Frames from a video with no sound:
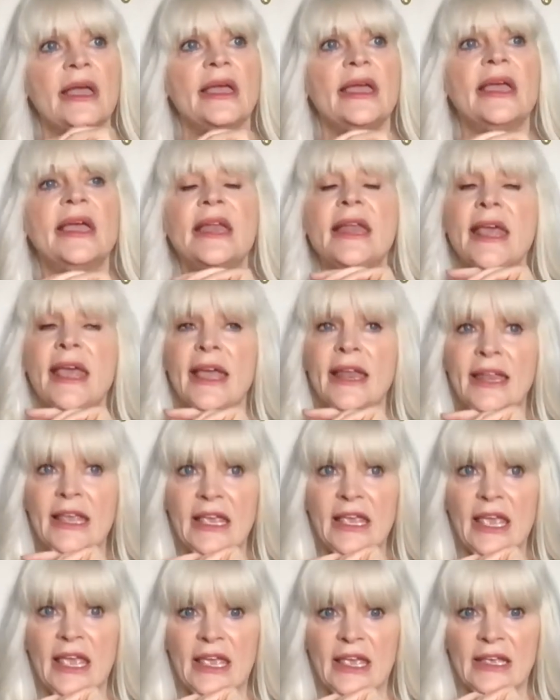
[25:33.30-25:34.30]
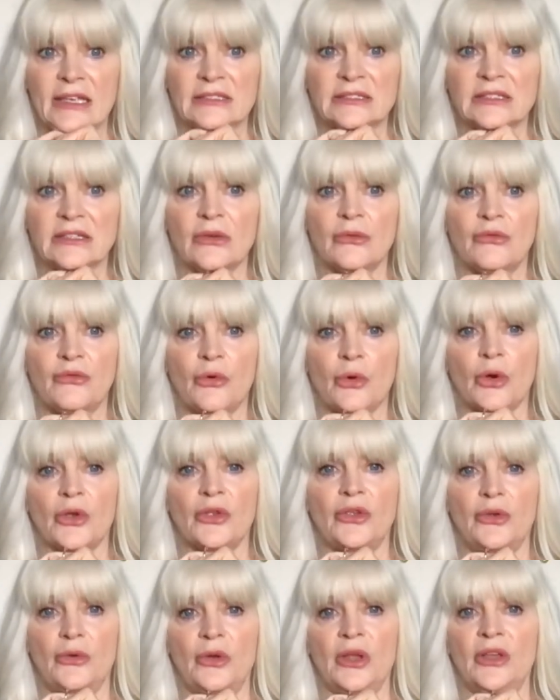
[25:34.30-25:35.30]
In any case, for
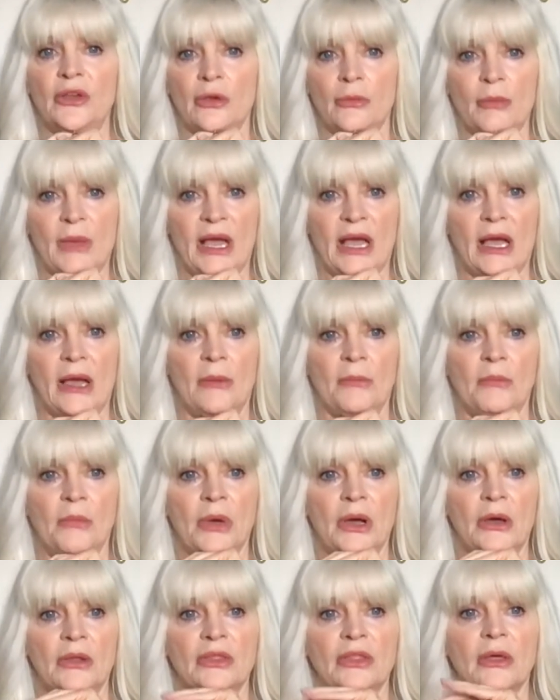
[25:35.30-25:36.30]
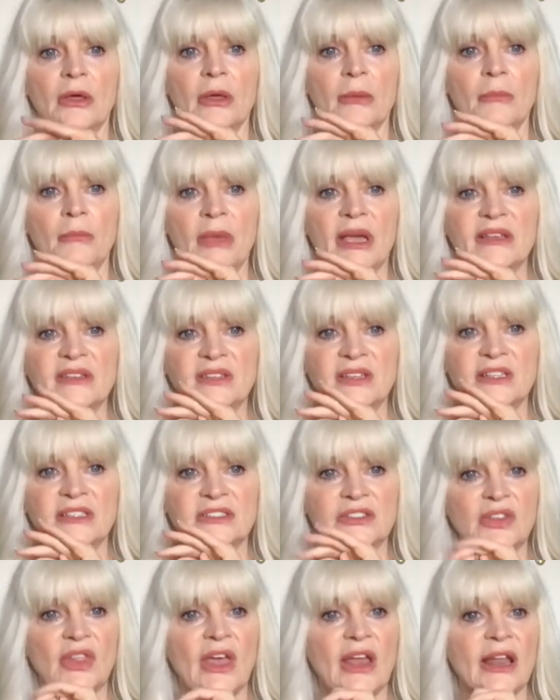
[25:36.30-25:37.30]
you and your mom, the
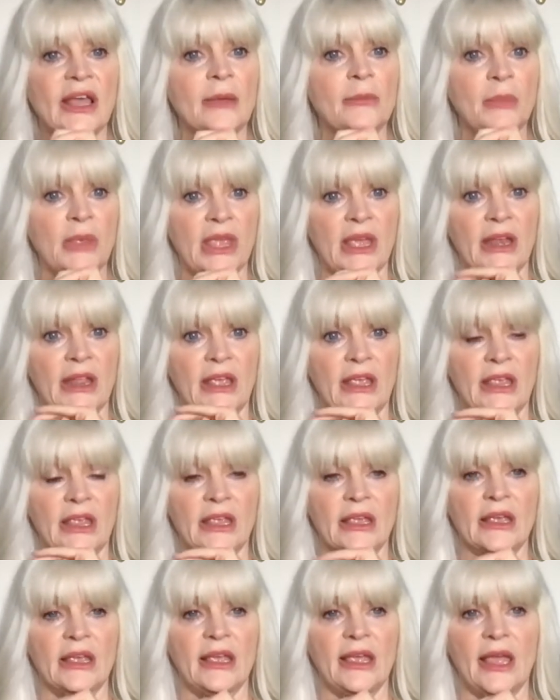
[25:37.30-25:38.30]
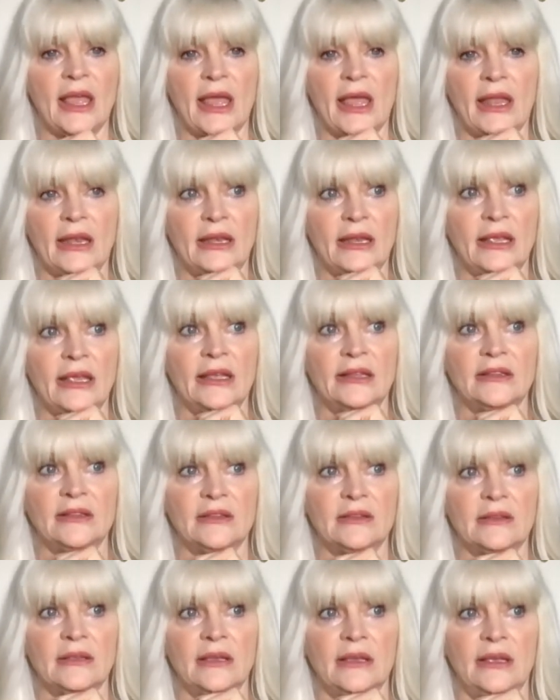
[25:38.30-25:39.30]
message that I'm getting, and
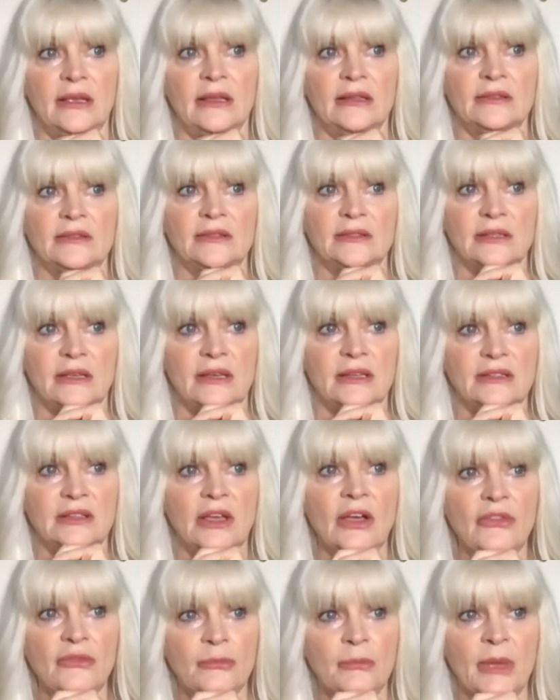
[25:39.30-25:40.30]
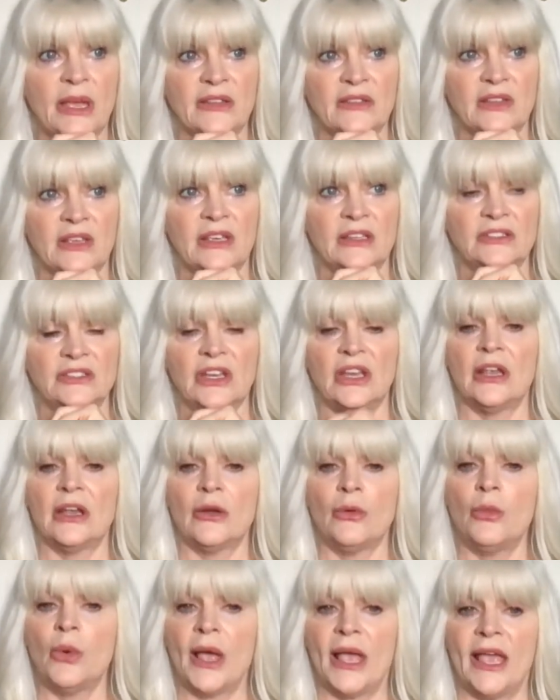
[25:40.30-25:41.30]
it's it's a tough message in
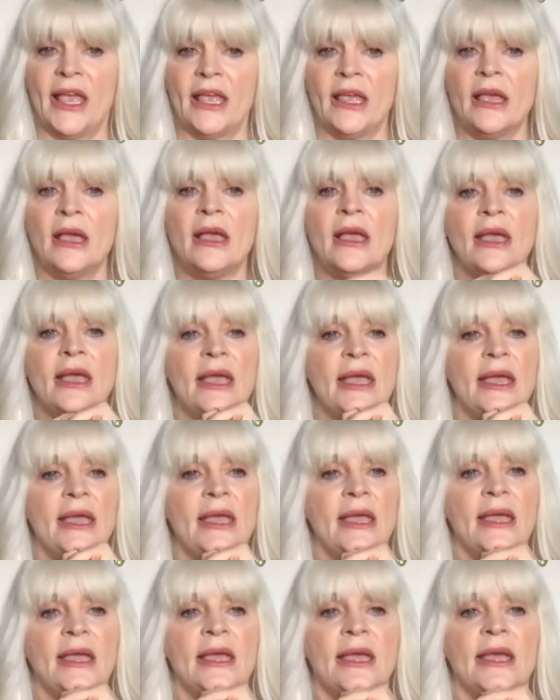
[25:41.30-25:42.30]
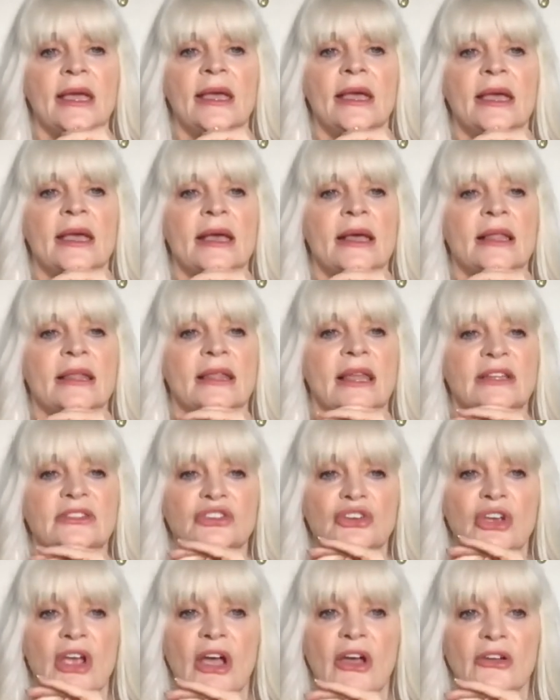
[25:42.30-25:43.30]
a way. Let
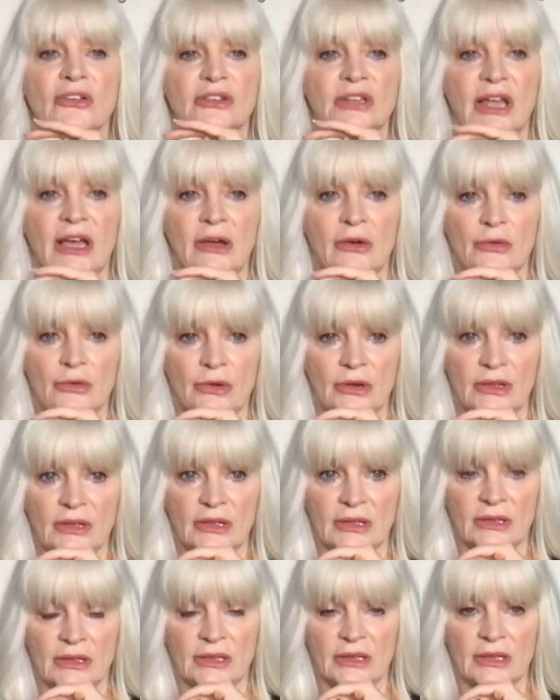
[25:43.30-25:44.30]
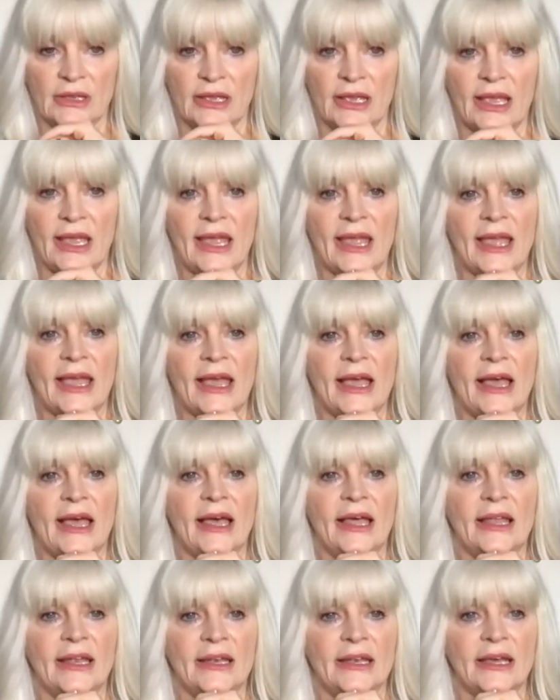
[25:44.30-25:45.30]
your guard down
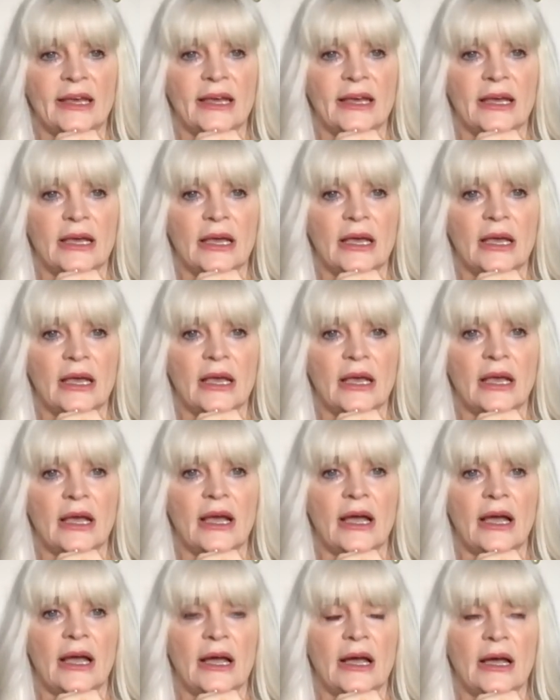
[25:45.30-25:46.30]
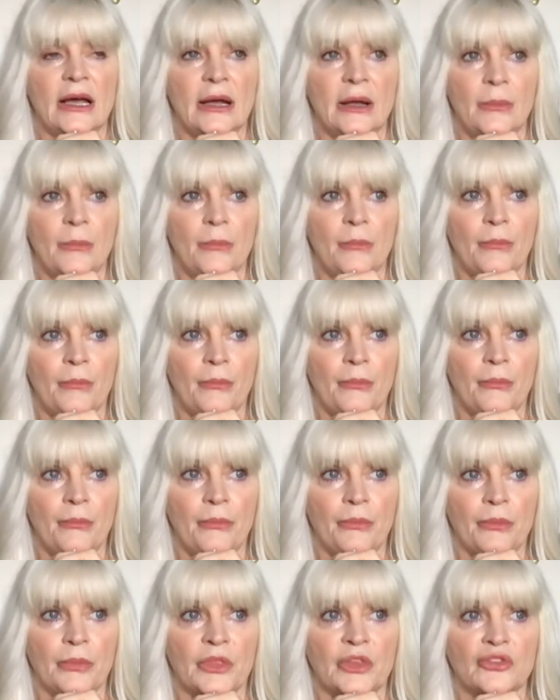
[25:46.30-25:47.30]
and um,
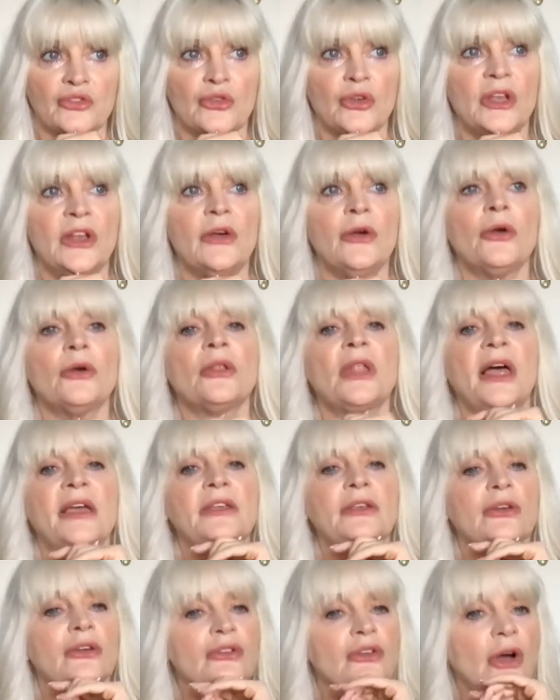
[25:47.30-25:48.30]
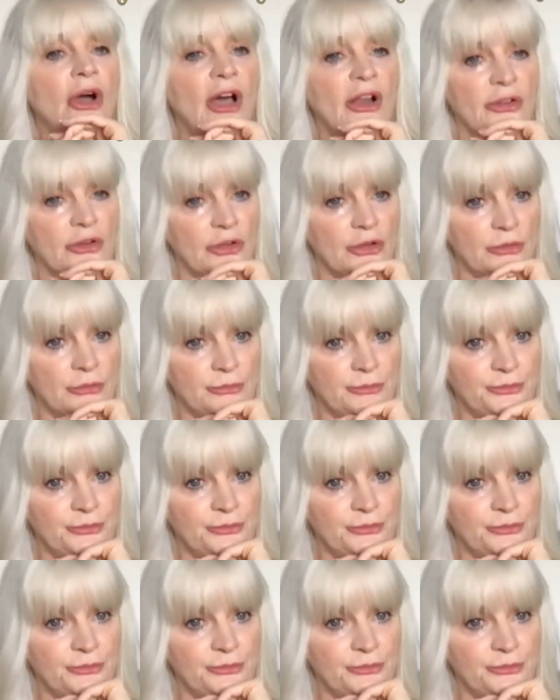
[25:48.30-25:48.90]
treat her like your daughter.